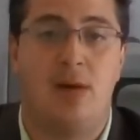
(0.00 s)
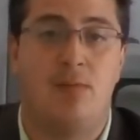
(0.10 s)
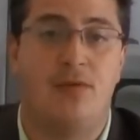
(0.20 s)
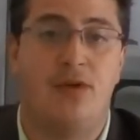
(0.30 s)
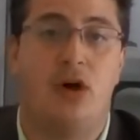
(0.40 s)

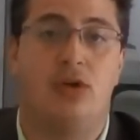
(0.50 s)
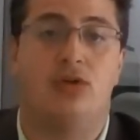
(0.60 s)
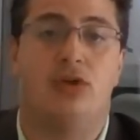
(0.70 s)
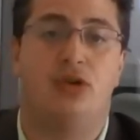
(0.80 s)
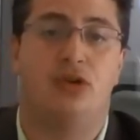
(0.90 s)
Moving on to
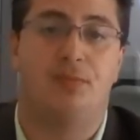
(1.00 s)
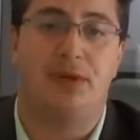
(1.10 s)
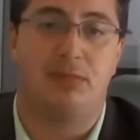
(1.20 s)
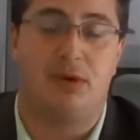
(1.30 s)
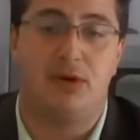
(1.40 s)
the
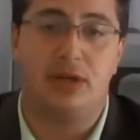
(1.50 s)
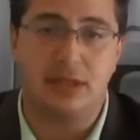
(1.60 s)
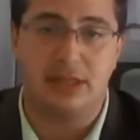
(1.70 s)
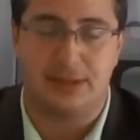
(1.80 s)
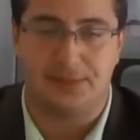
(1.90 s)
European
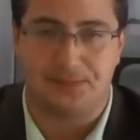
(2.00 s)
markets,